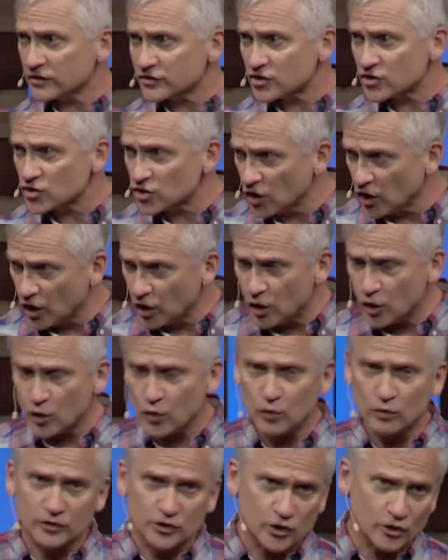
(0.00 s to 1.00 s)

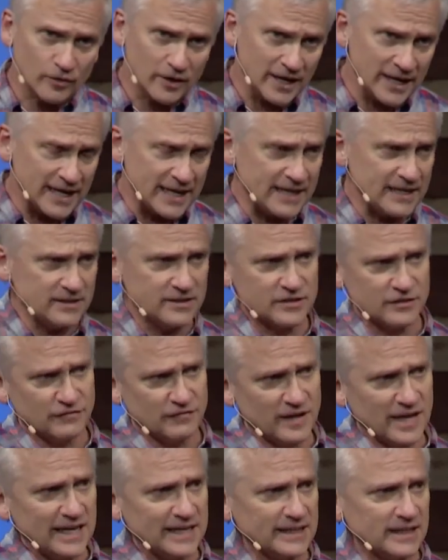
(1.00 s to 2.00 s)
slow train to
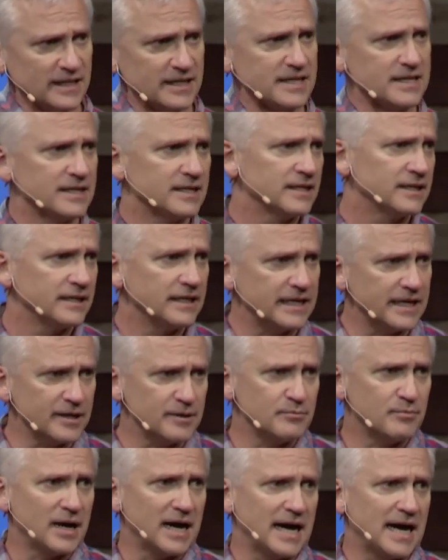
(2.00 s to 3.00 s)
finally
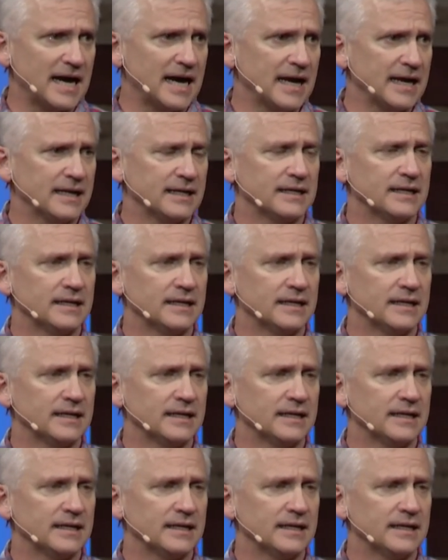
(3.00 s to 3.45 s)
get by.